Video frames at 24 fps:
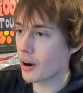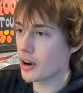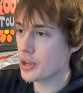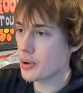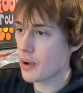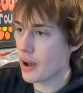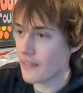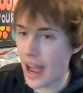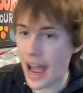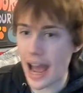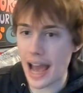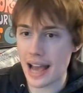you
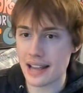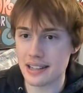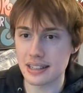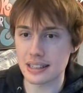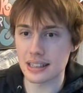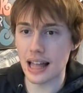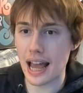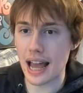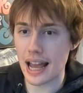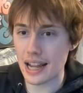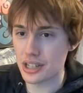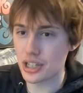have
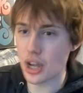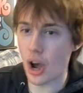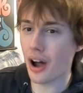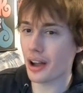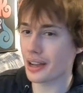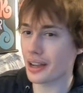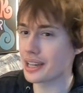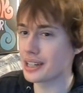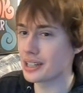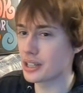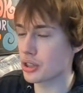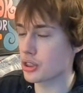Askeladd
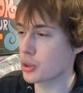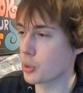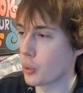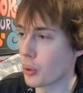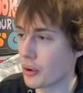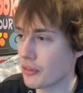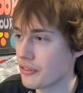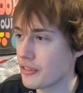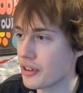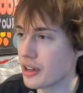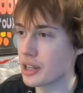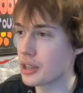talking to
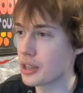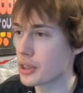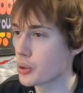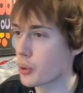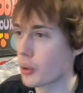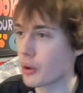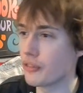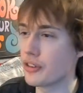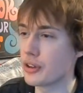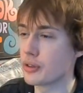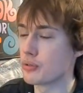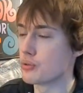Thorfinn, and
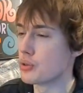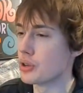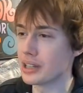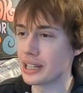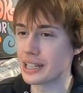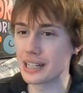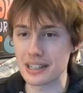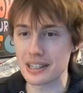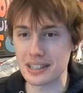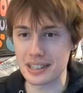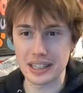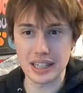Thorfinn really
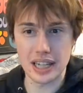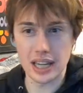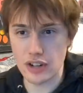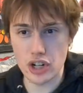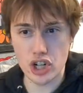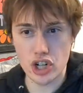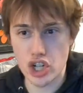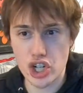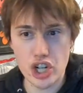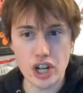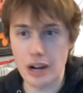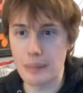doesn't give a
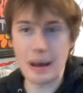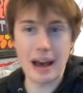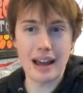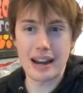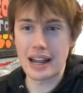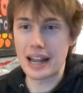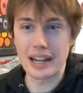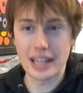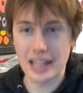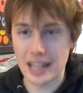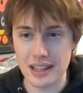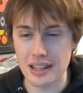shit about
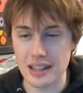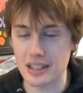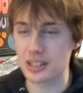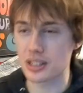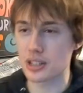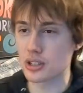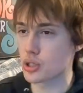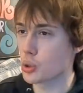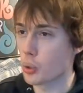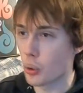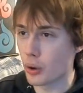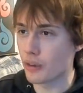any of this
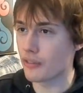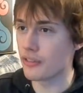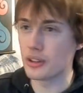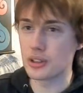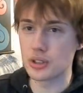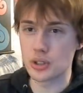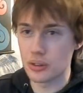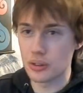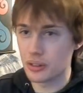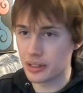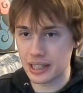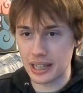because Thorfinn's
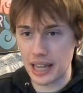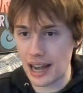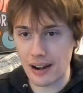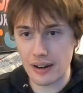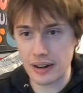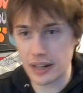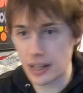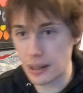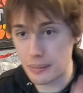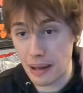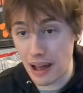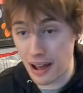only
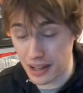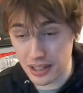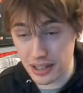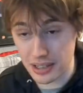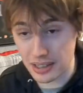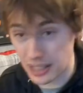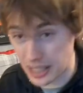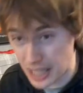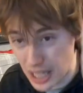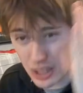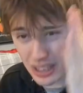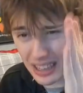caring about his,
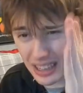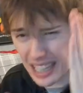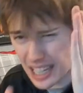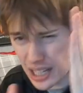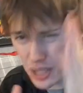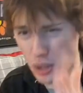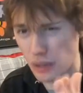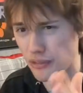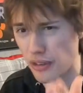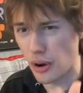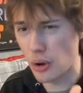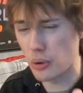like, he's
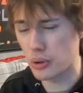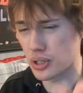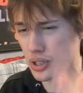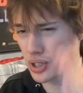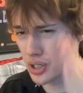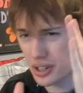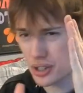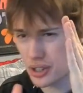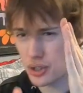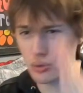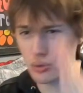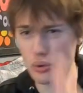laser focused
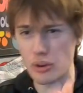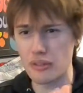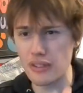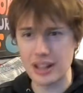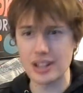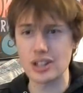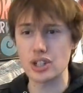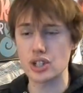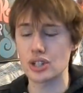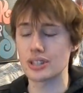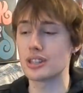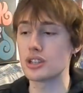on his
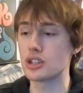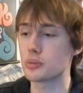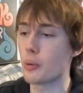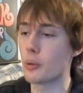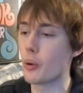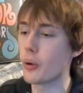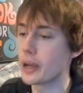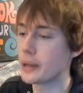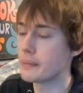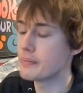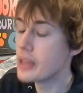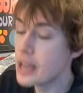revenge at this
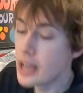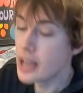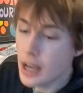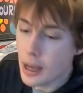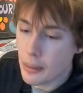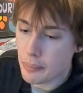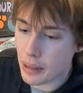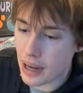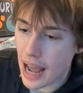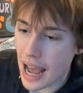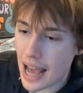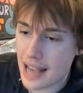point.
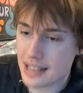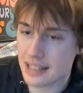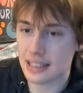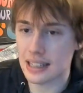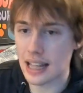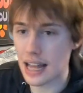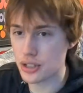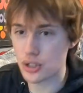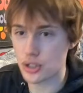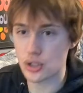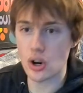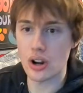But
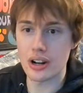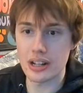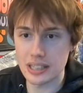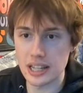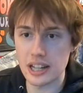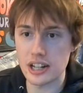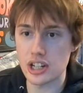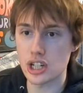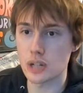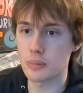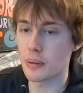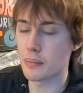Askeladd's trying to
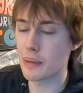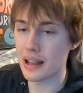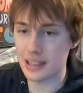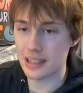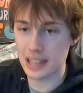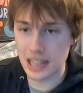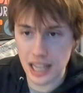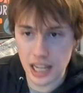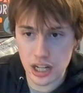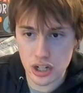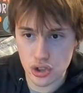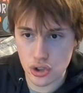teach him about the
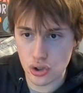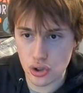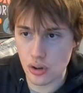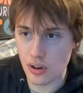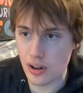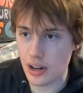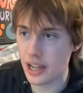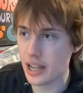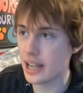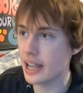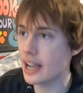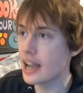
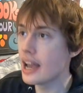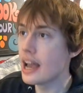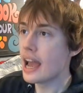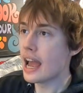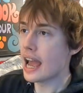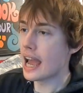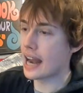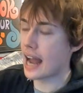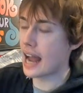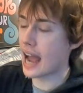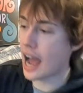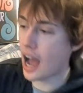history
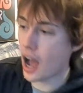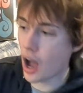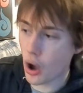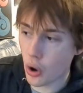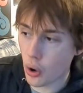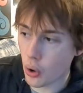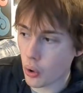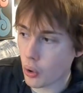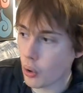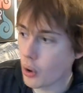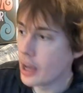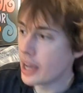and
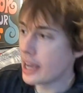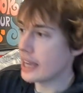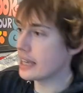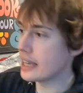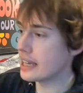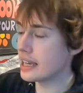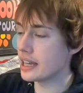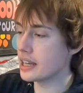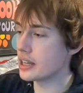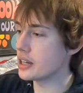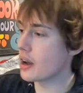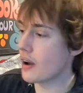how,
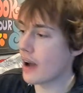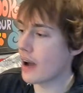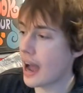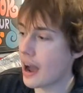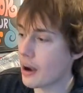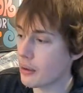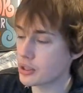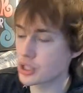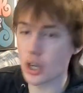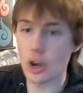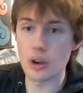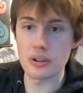you know, how
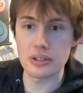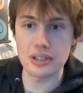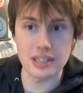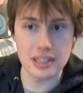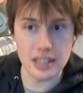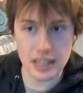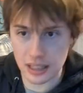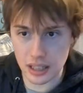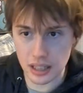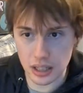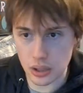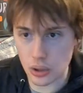it's all
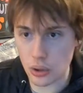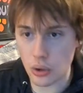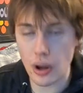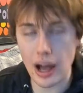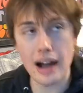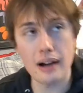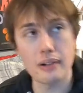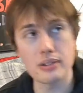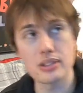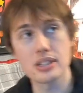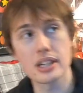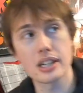cyclical,
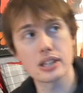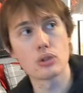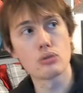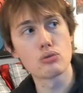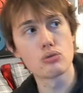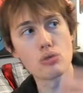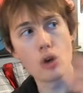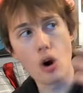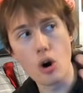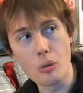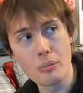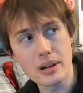how it's like the
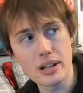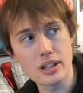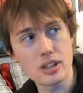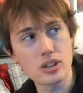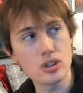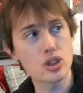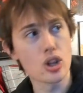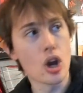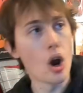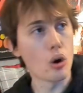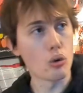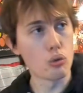
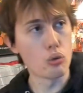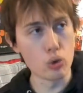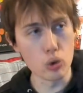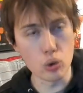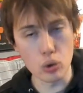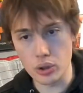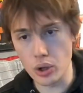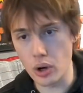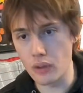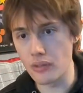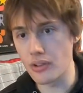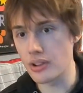Romans
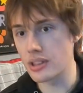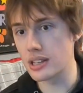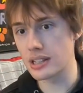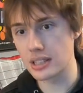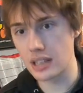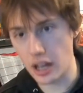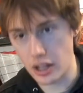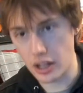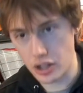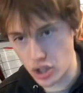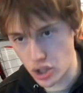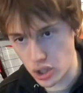ruled over this
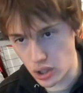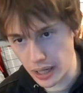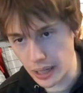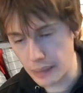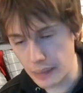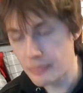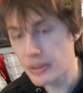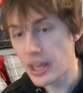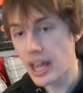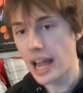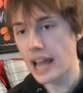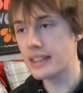country,
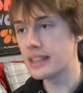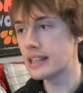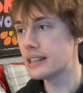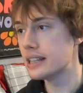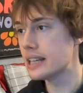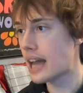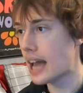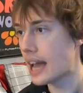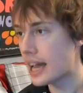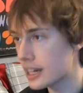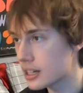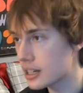and then the
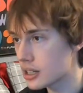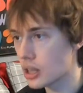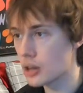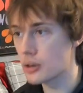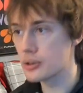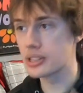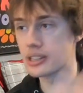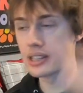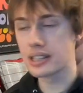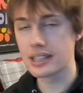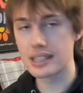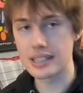Anglos
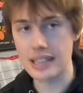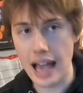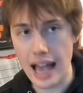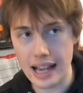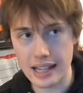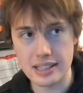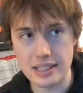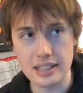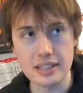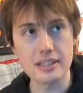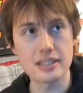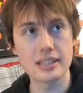and the
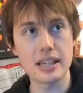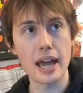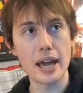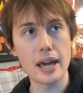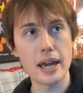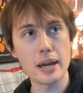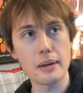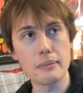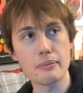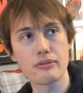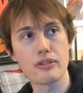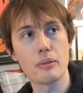Saxons
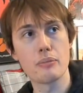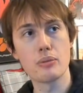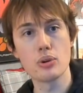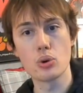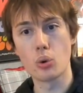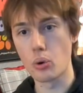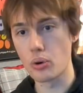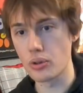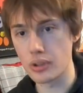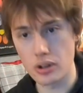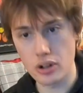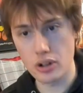came from
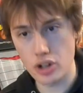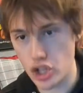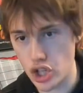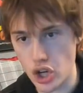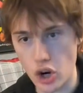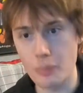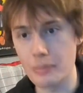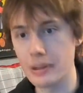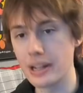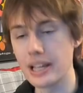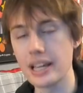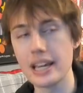northern
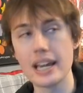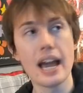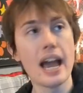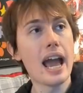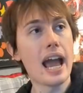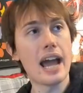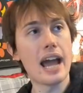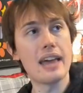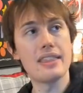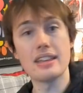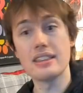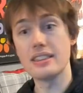Germany,
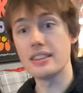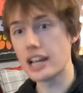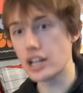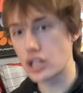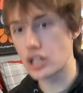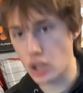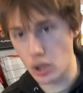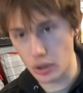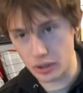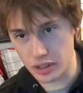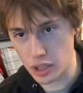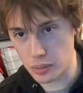and then they
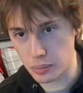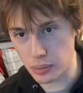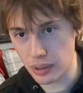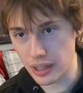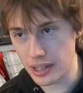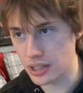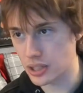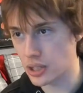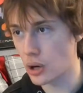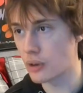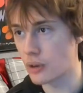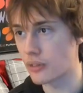took this
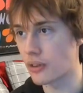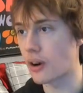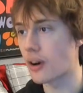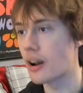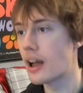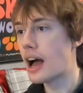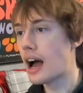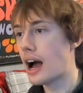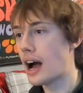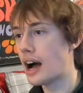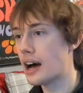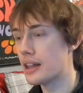place over.
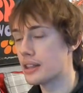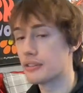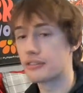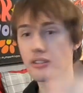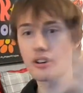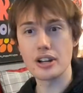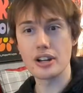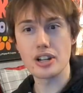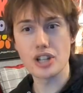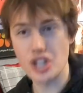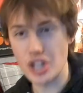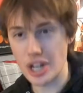The
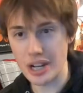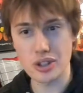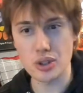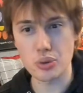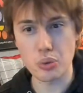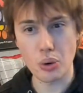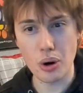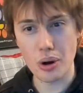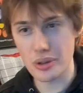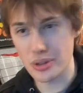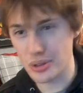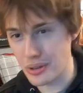Frisians
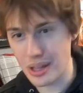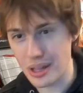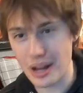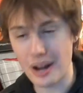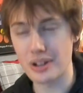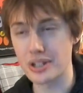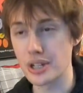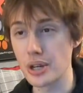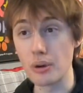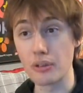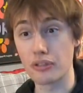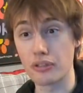were also there
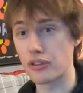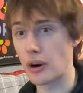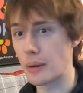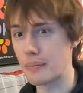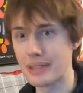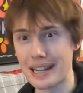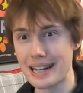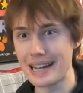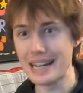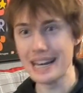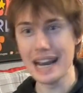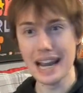too, from
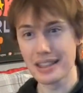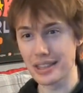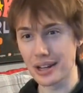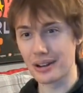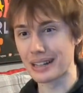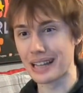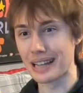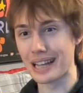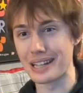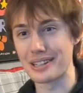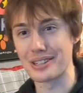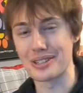the
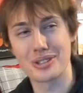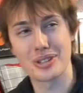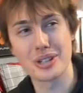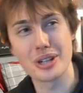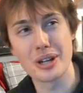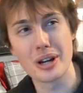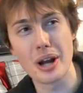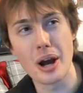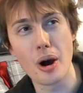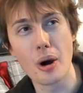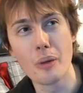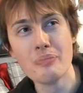Netherlands, you
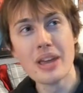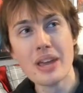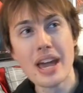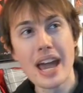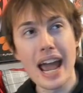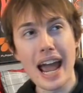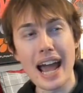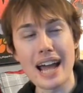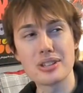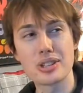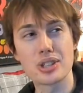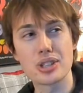know,
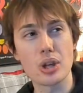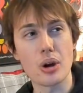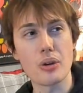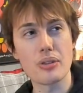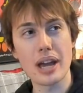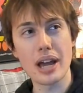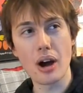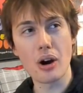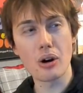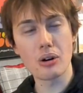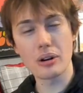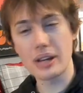and so they
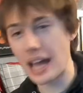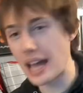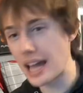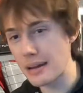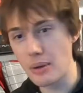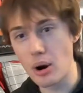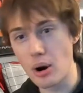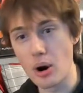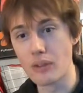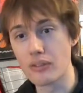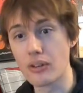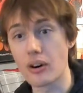all came
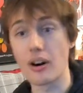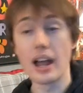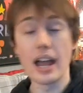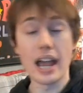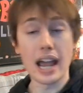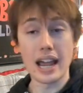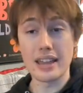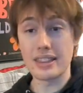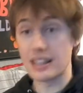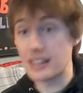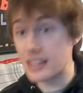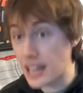over,
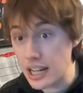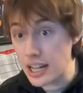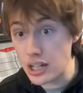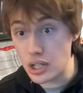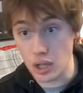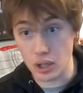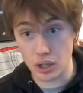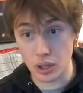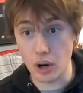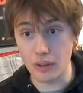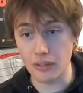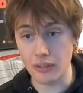and then they
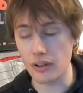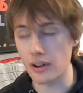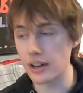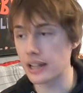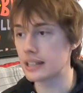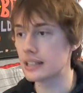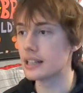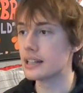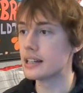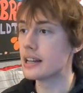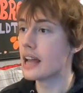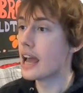took over
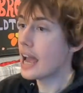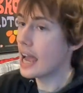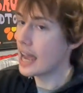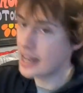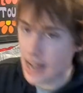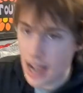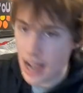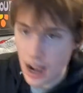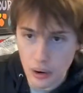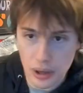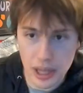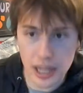England, and
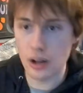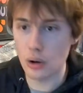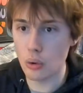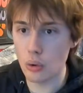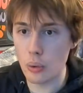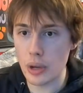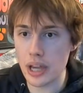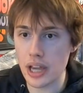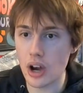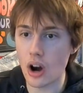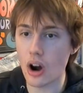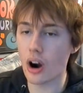now here
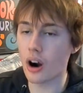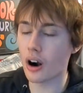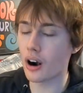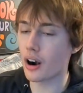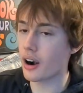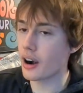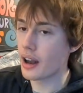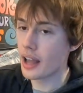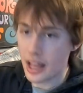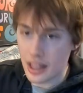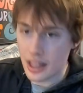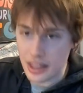we
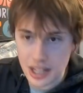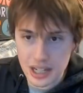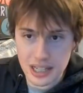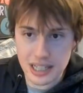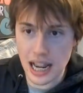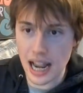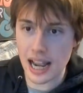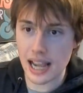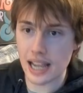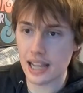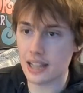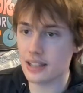are, the
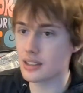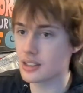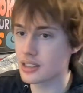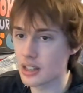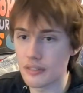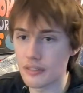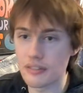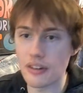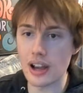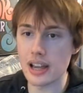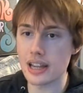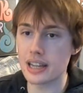Danes, the
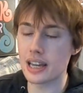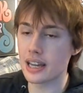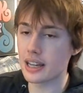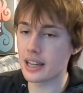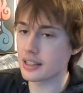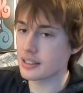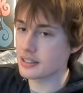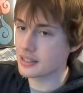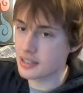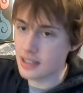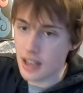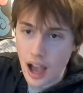
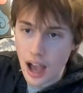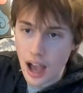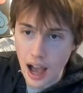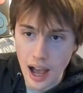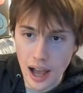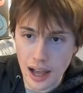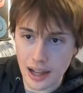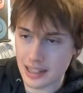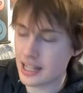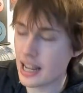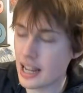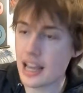Vikings,
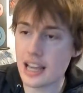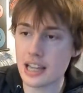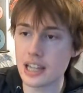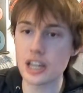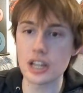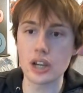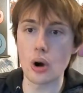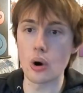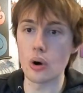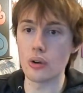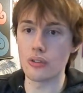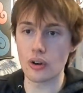
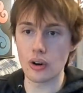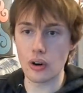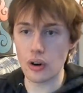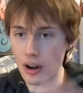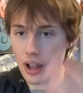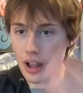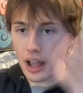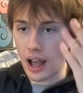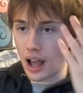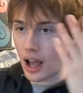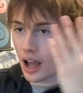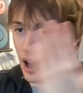taking over
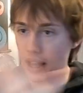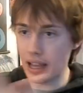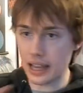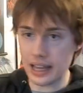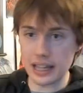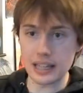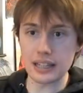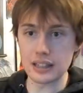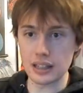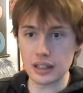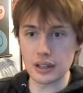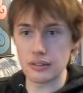
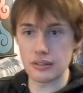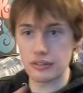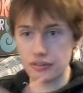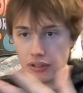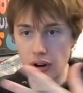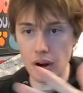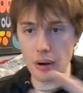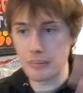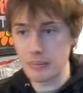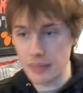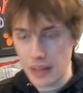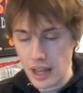England
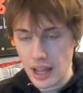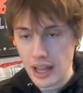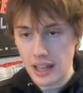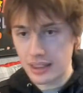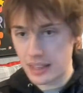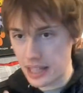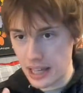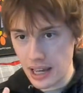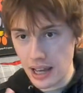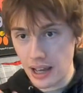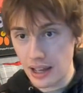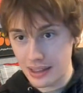from
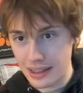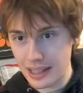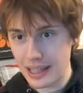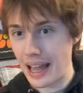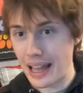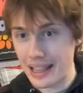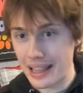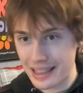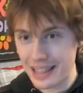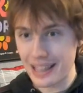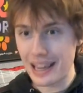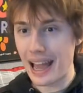the
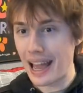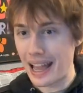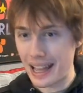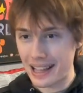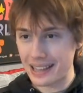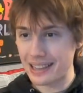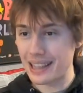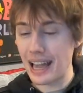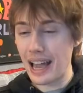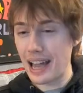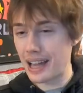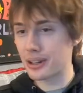
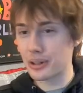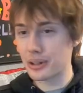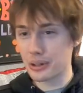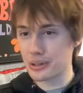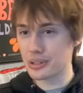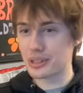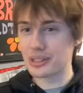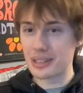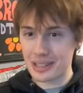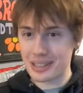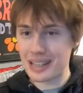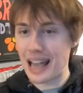Angles
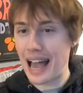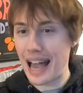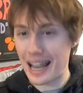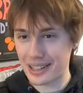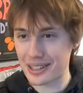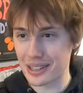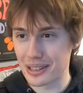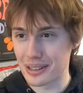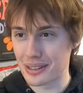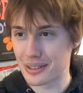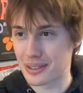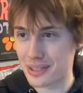and the
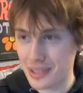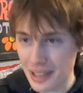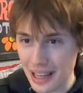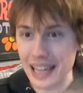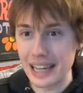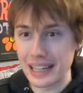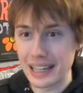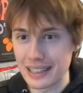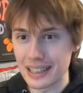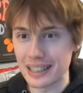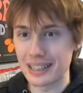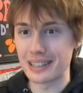Saxons.
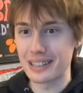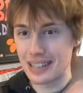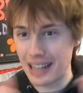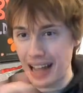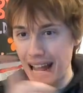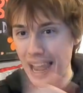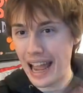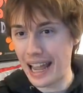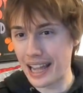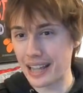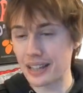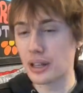England,
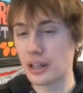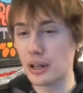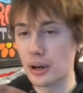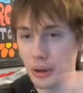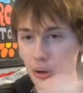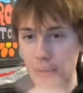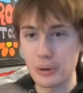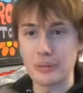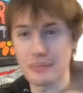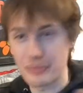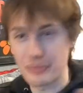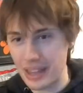
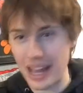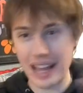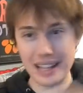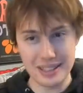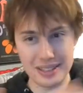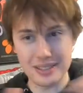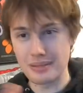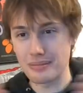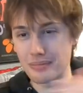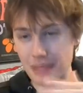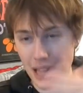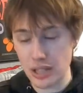Anglo,
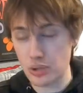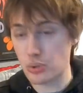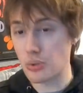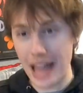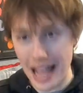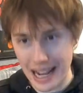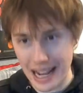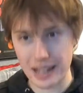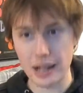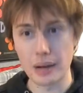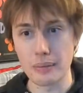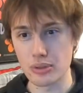that's where
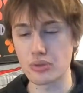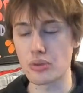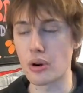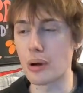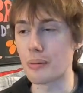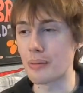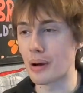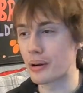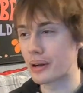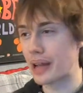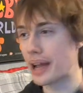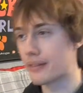that comes from.
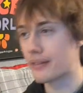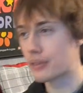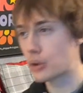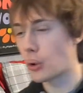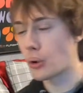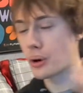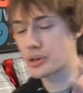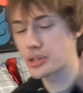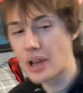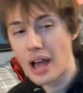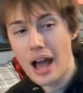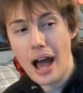Okay, of
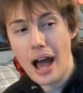course.